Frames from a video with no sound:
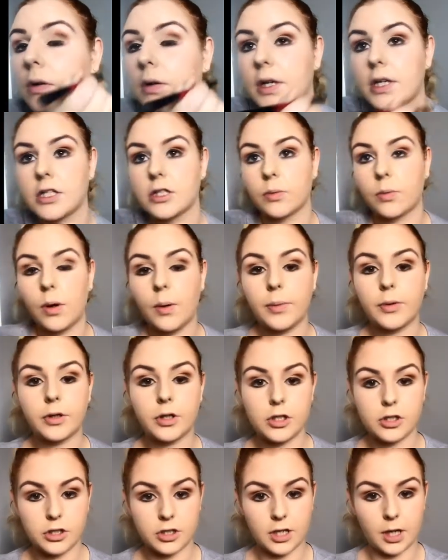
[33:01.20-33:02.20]
Okay, so what we're
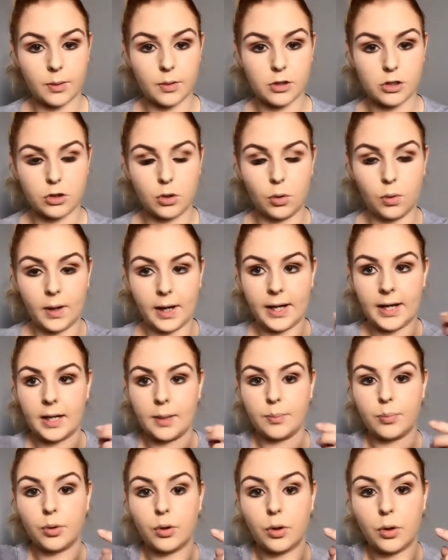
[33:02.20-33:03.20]
going to do now is go in
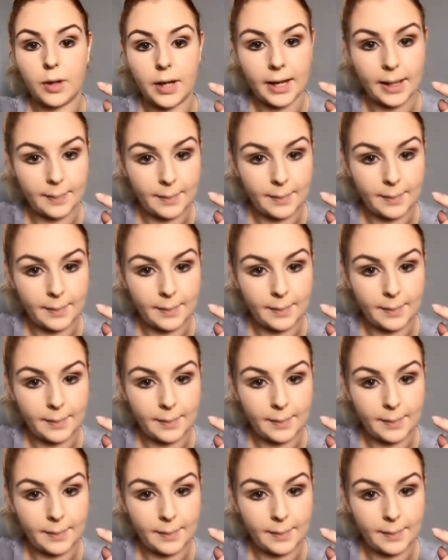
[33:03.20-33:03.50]
and put